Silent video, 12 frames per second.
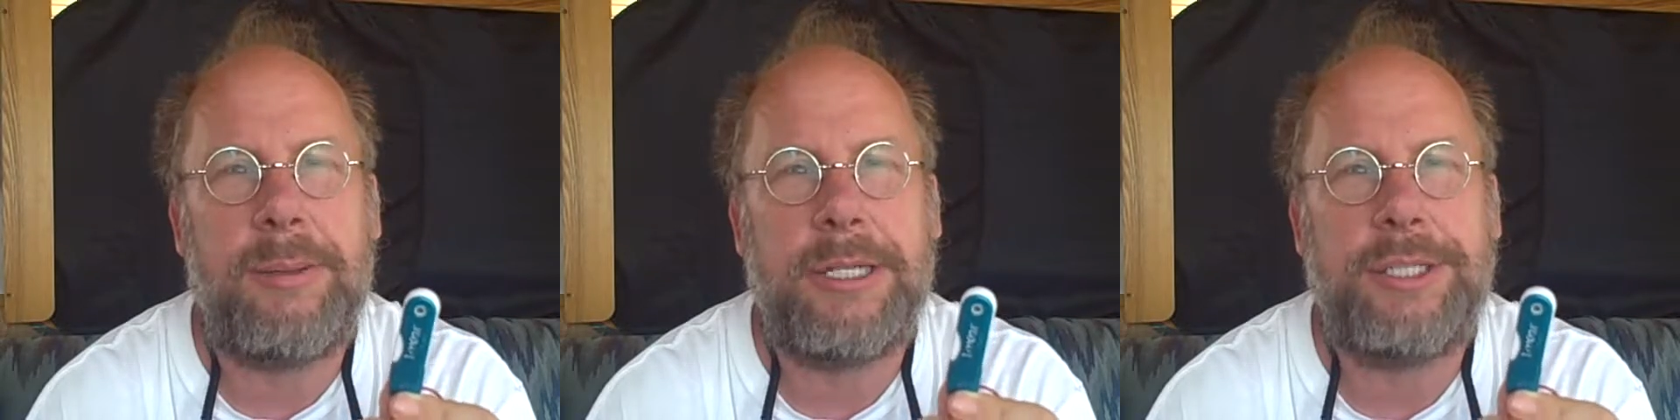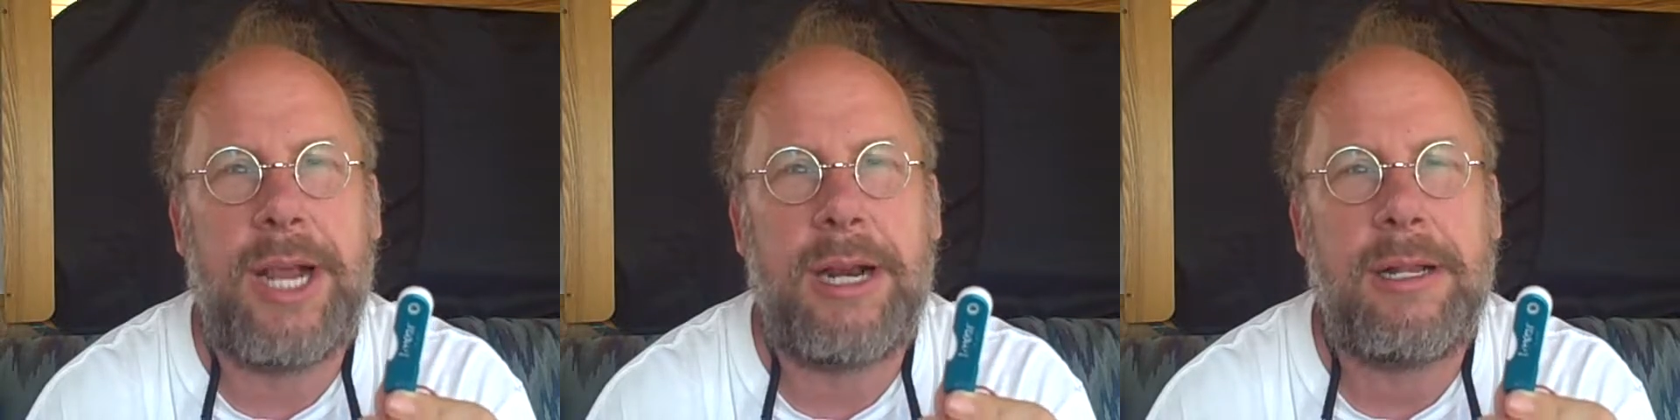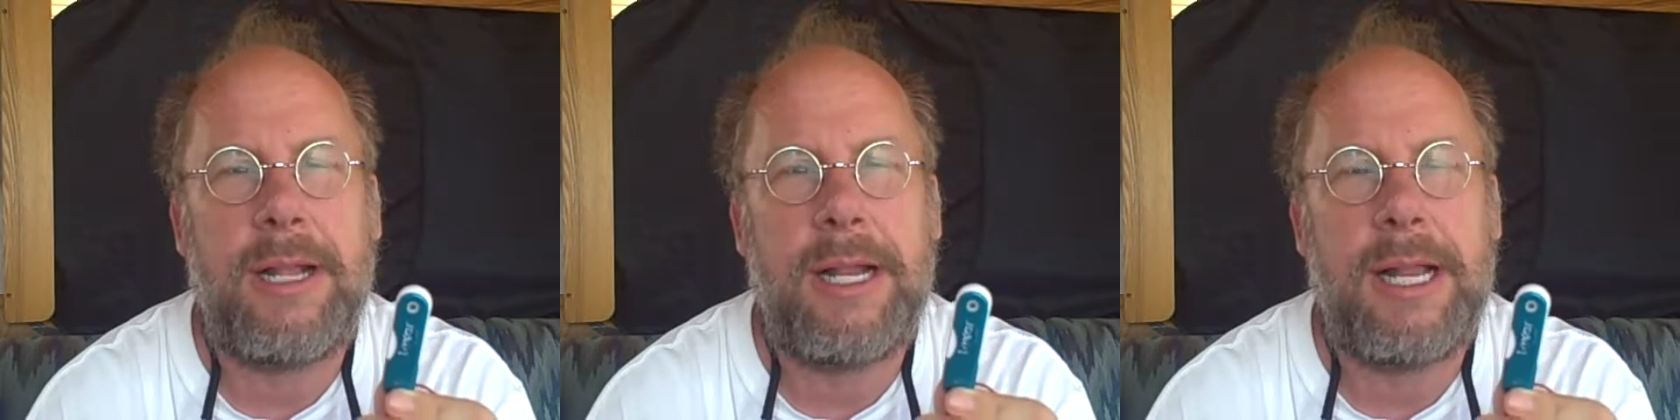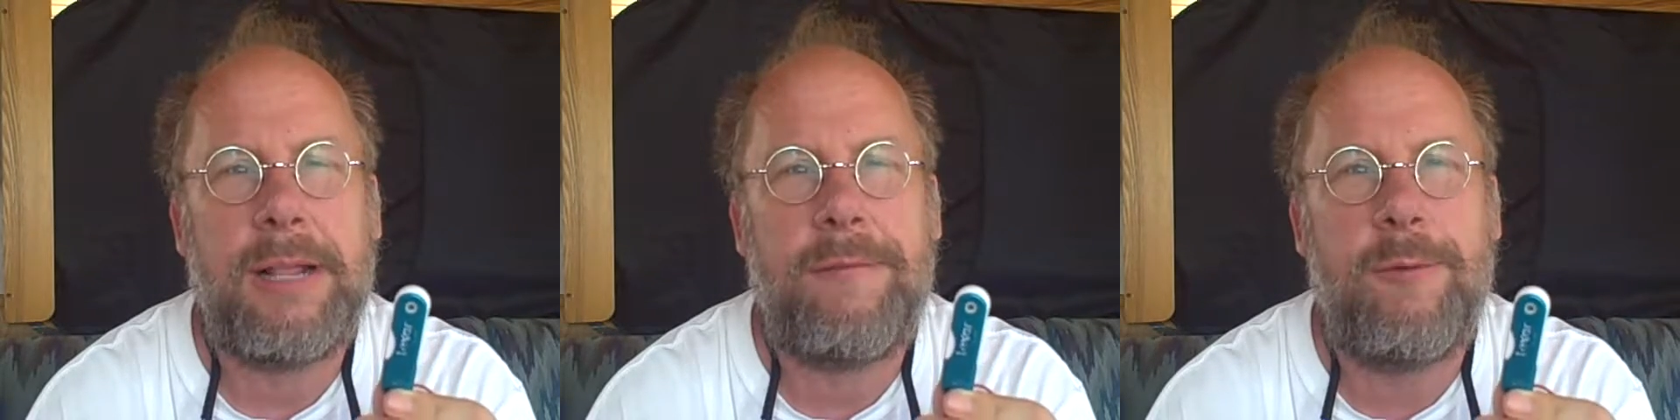to my channel, and
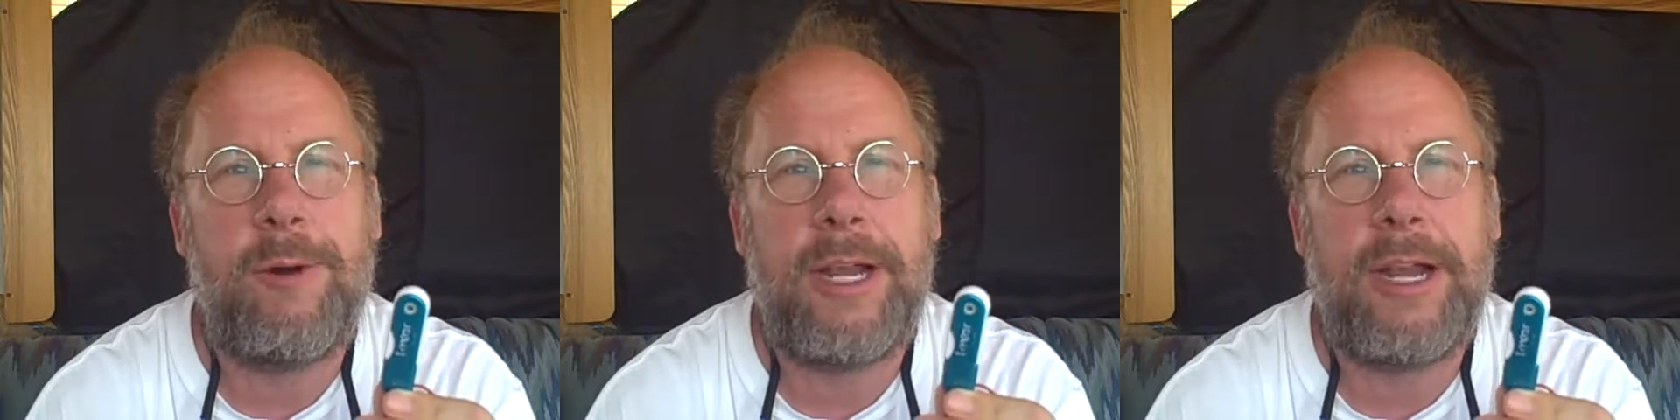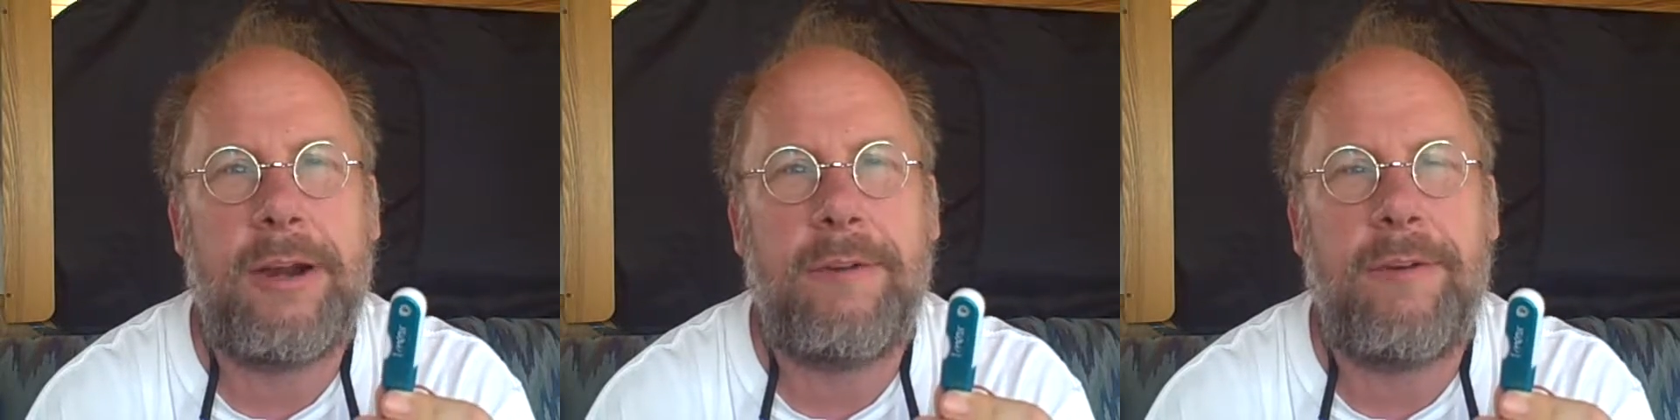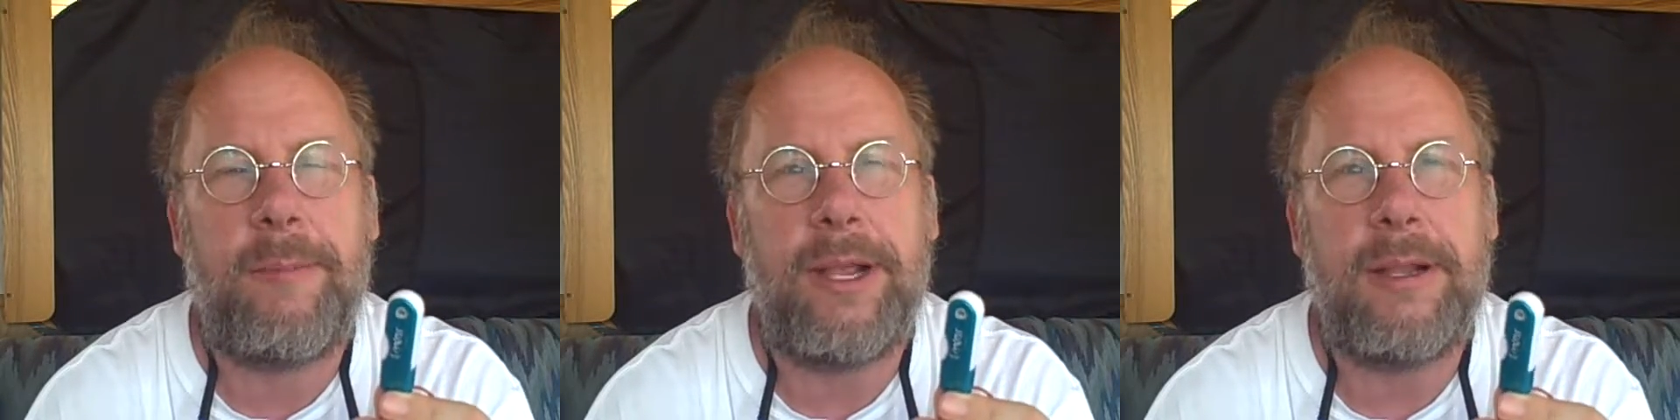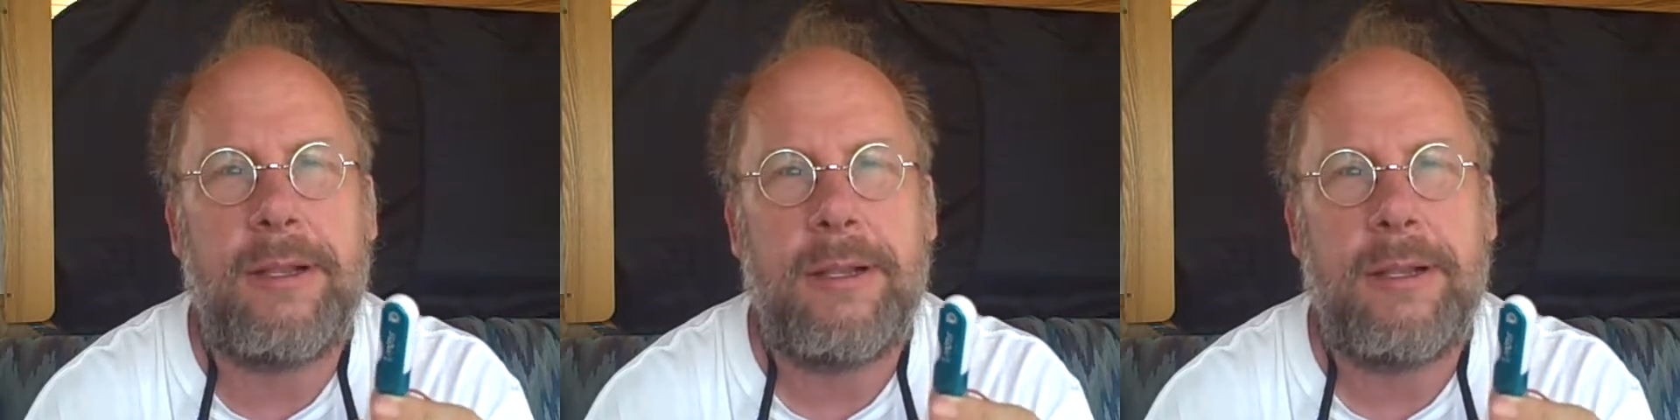I look forward to hearing from you.